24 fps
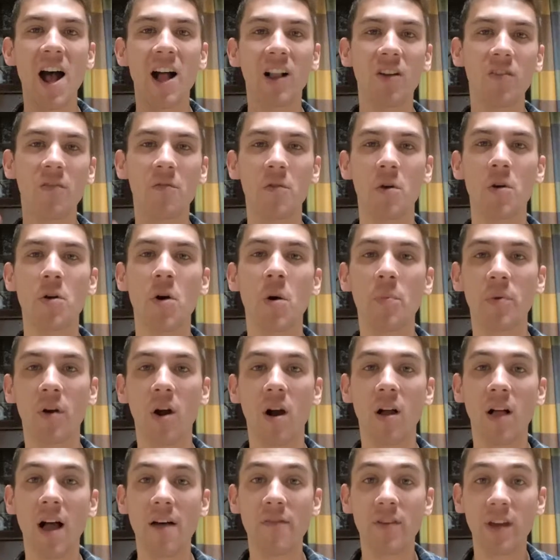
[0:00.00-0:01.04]
Hello everyone, hope you're
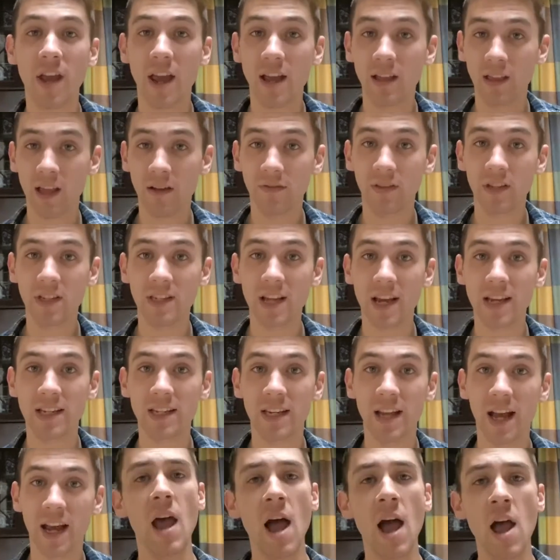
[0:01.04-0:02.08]
all having a lovely day
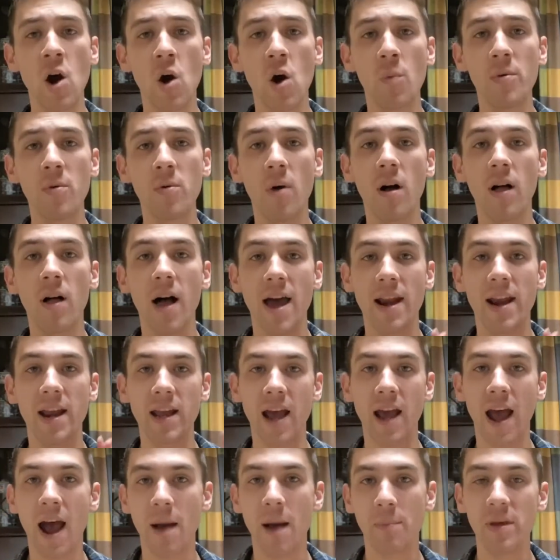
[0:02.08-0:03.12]
today. I hope you all had a
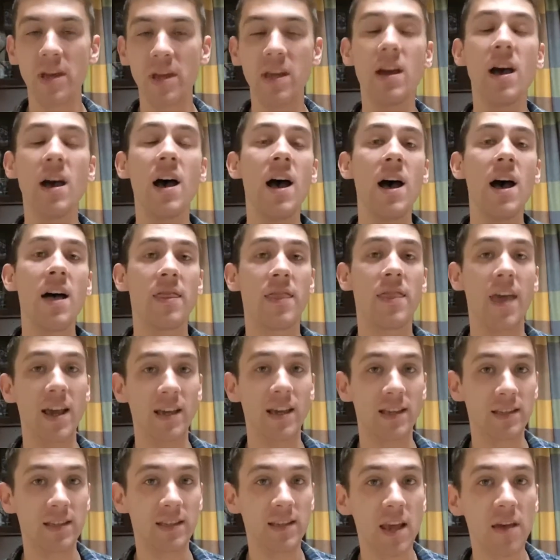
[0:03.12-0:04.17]
happy
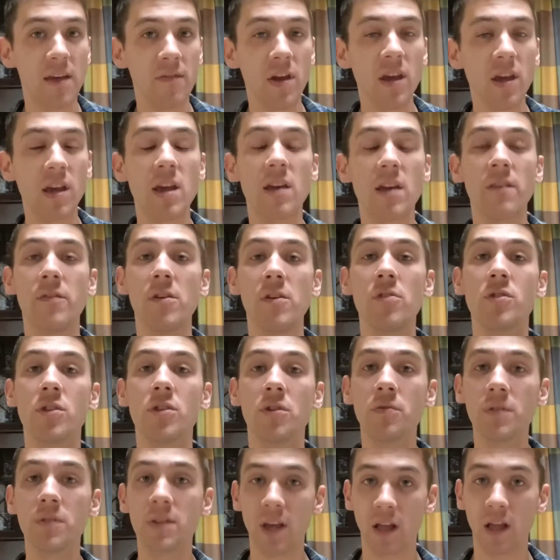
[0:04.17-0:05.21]
Thanksgiving if you
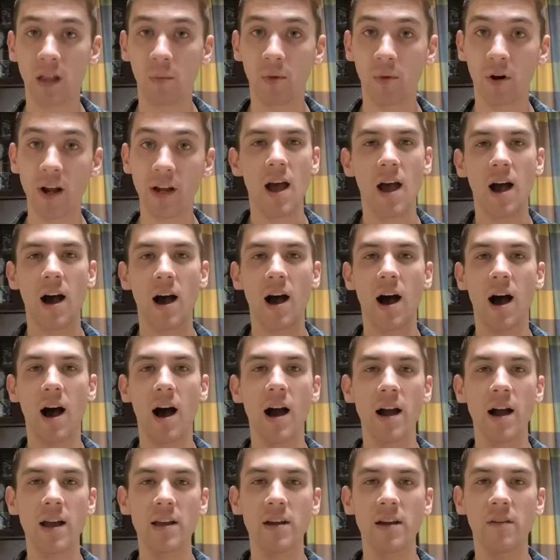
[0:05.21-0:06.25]
do celebrate.
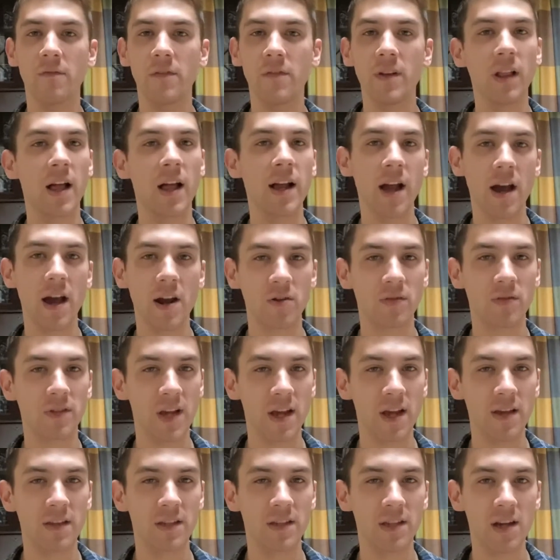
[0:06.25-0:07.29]
I feel like I don't
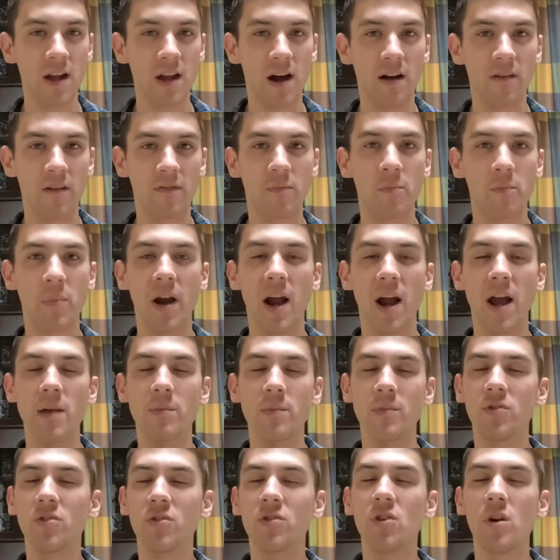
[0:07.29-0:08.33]
say this enough, but I am
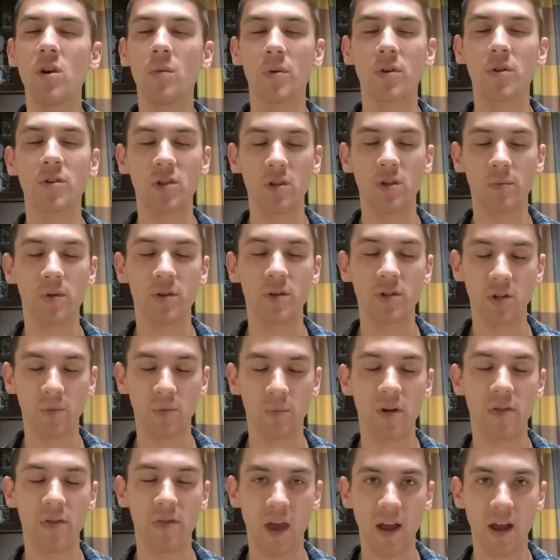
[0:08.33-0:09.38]
super, super,
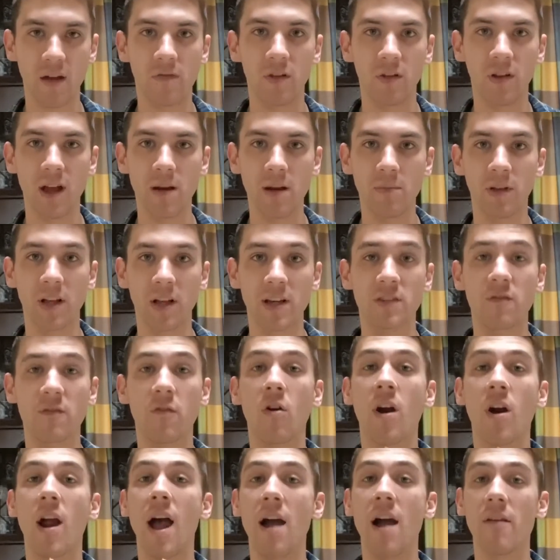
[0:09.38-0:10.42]
super thankful and blessed
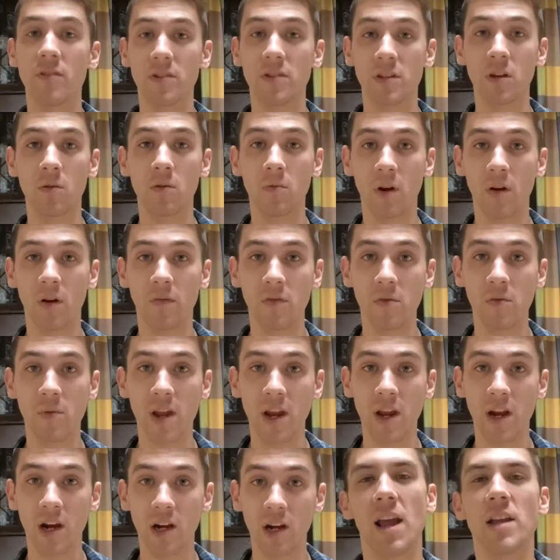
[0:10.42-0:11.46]
for every single one of you
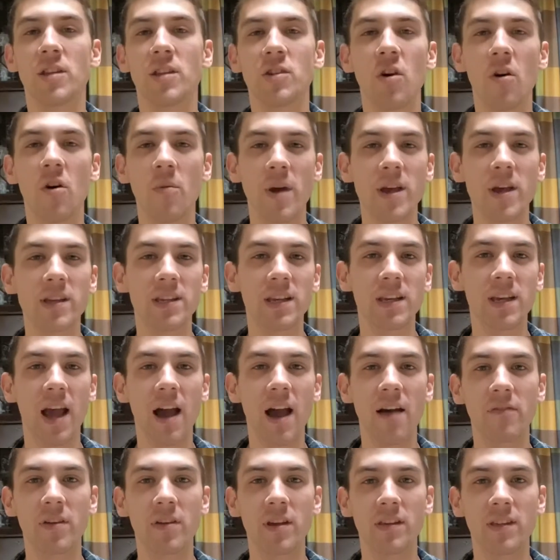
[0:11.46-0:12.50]
here. It's so amazing
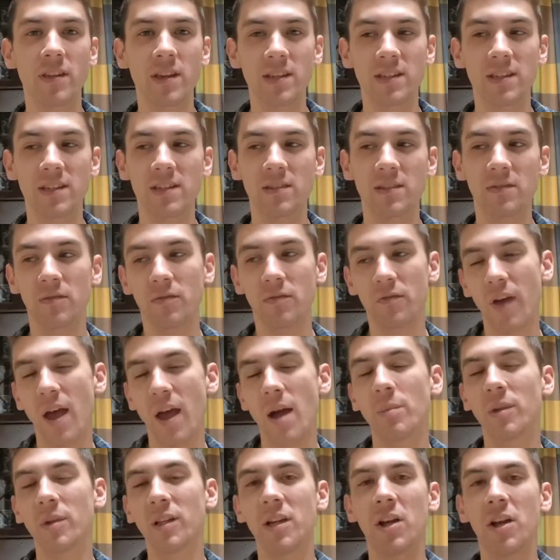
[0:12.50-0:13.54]
having this
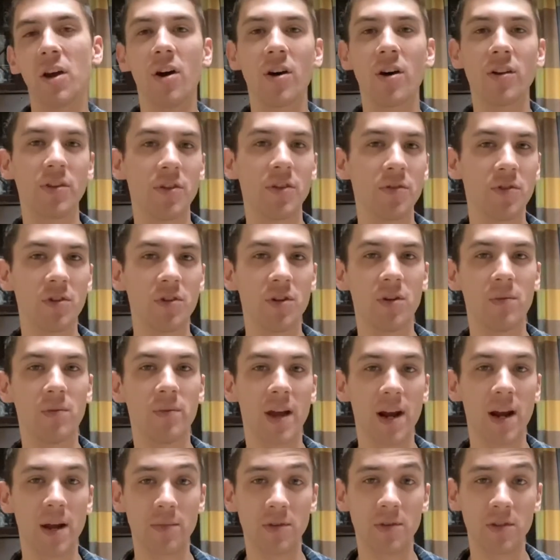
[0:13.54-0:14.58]
family on YouTube,
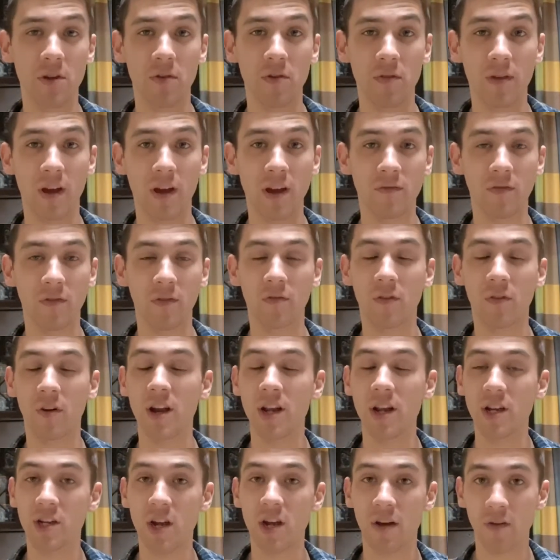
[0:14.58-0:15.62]
and I'm so thankful for
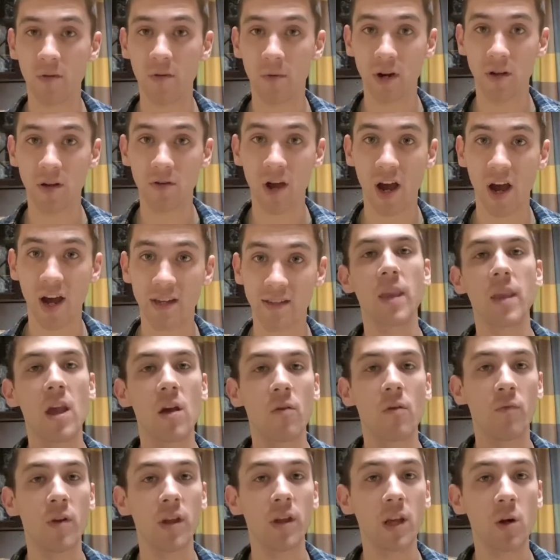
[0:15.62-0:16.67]
each and every one of you guys.
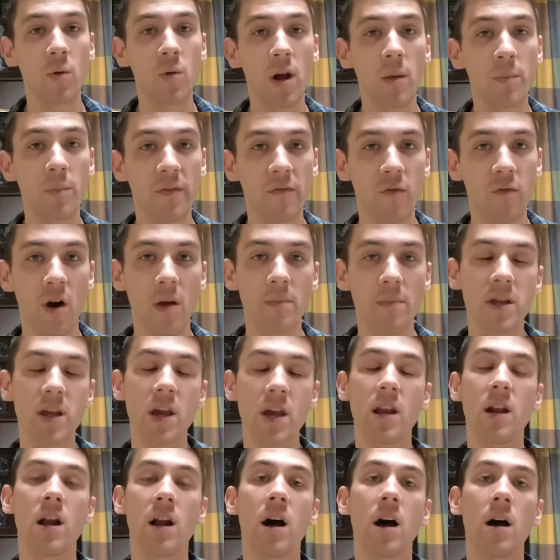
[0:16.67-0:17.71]
Really quick before I
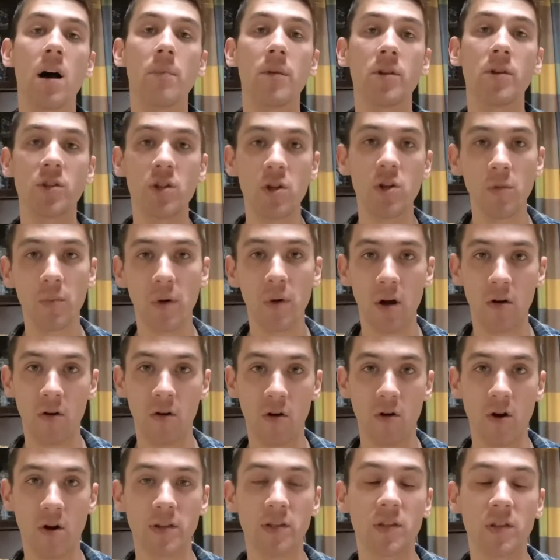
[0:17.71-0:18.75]
begin, two prayer
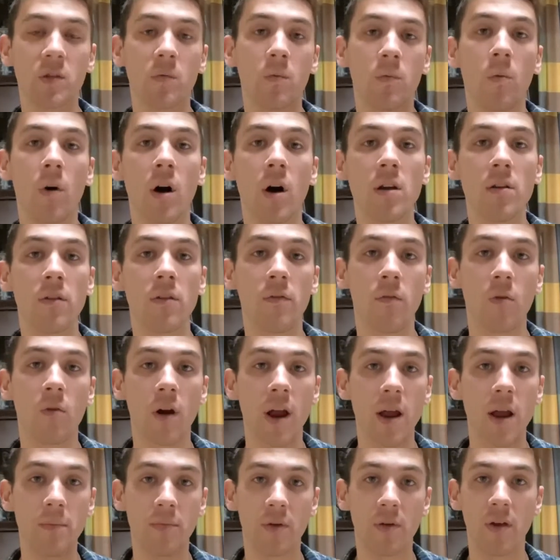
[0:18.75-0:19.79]
requests. One for
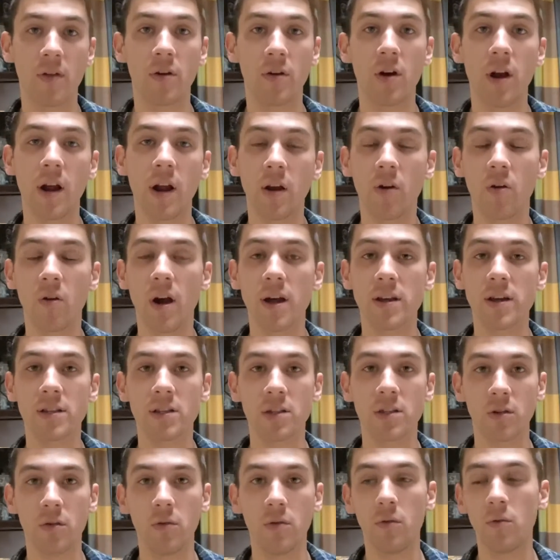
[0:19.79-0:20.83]
a brother in Christ
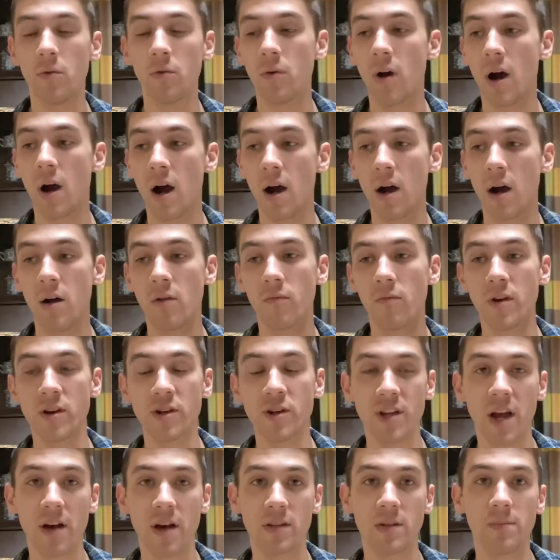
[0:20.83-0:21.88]
who reached
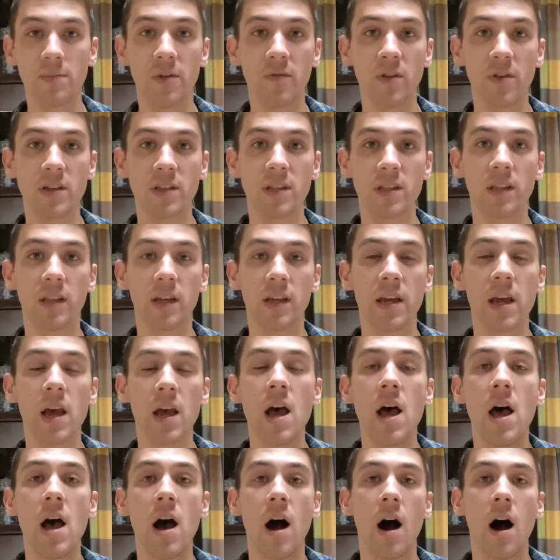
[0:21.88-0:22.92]
out to me recently,
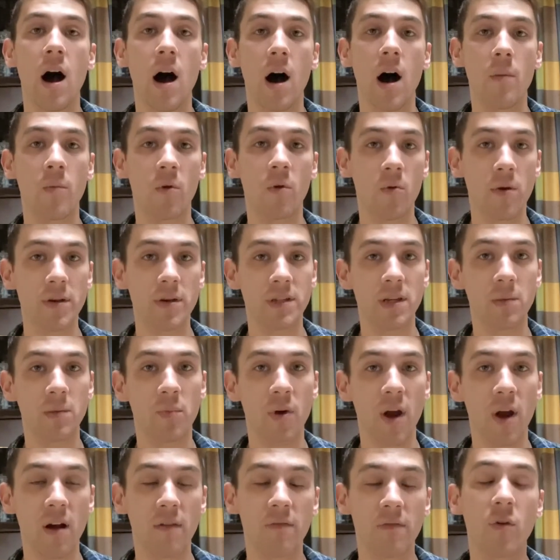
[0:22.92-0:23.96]
requesting
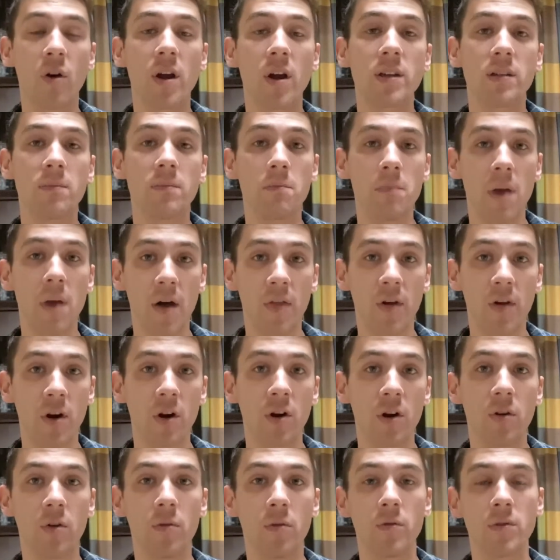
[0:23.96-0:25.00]
prayer for his
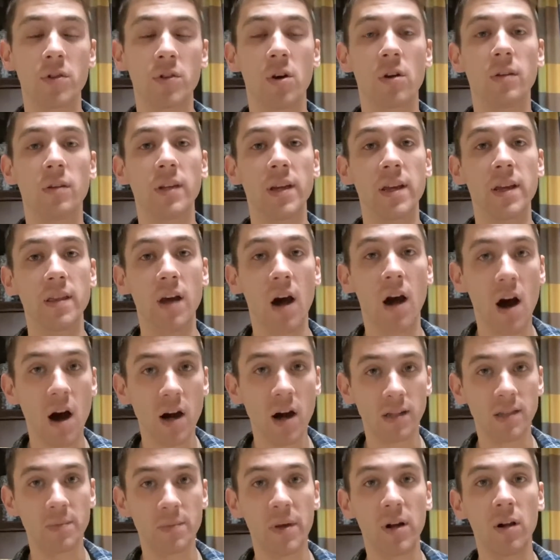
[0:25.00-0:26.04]
mother who is currently in the
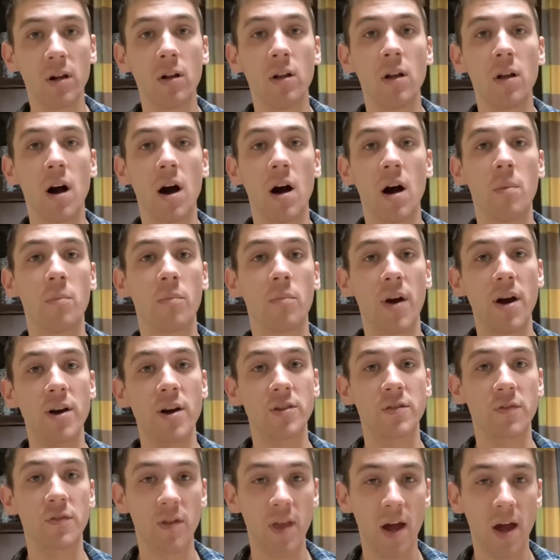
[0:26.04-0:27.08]
hospital.
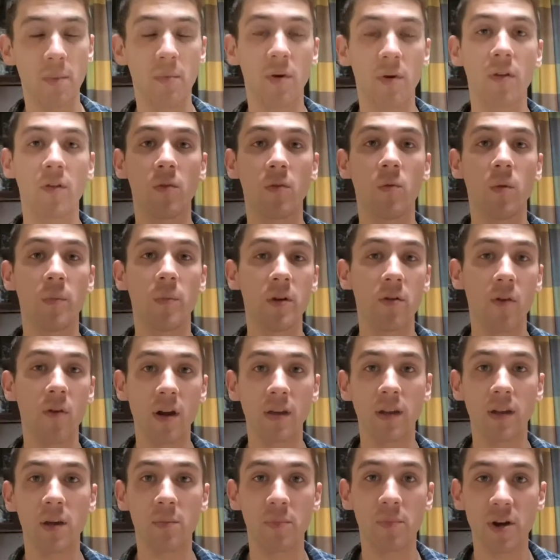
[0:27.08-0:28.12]
Prayers for that brother will be
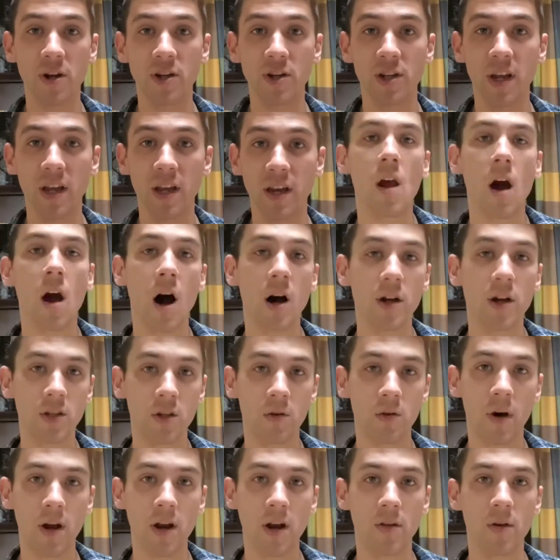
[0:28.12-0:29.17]
greatly appreciated.
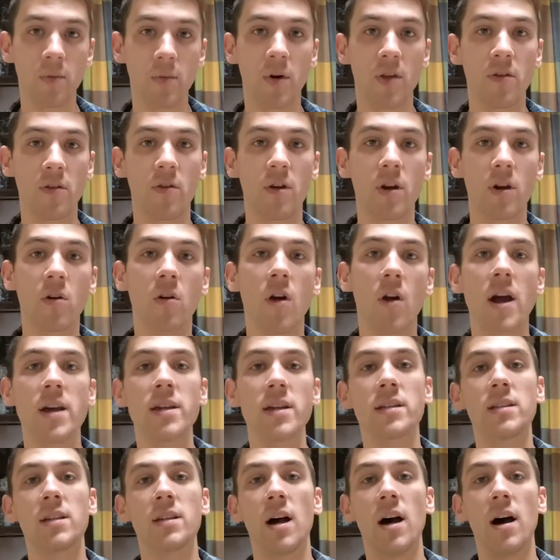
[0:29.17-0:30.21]
Also, another brother in
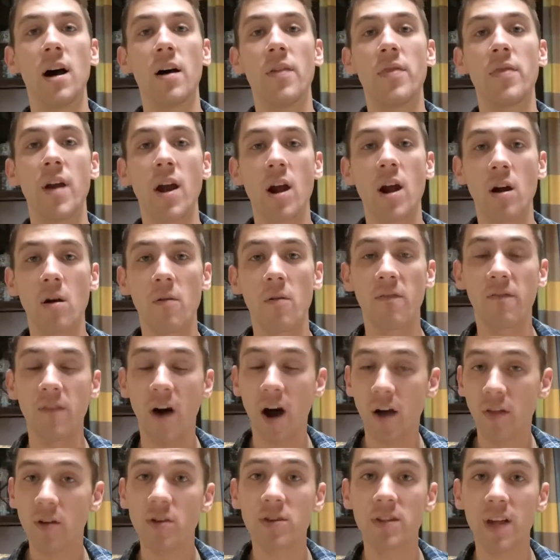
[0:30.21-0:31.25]
Christ, their
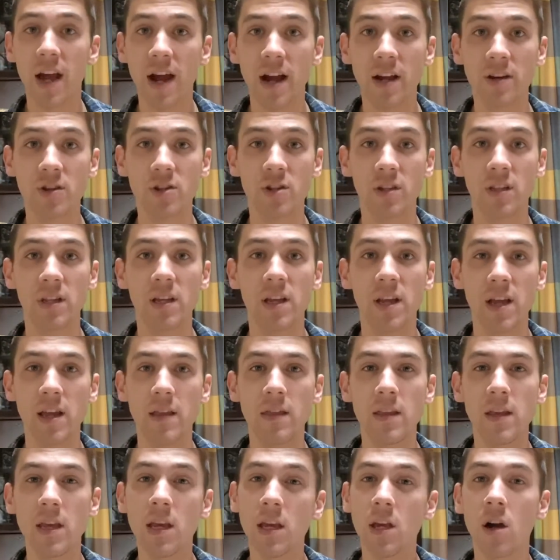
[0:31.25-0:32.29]
father's actually in
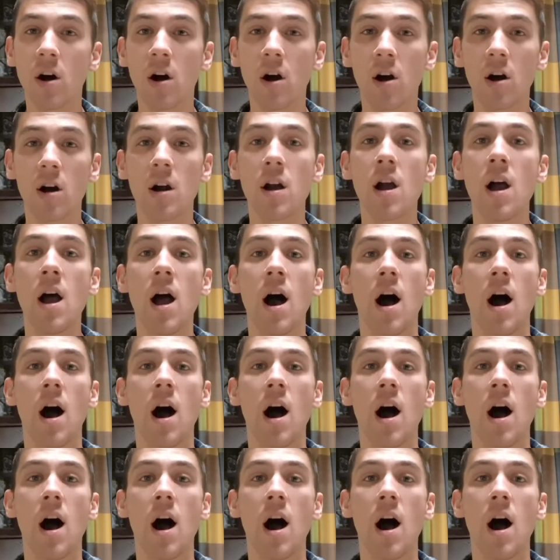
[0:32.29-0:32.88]
the ER.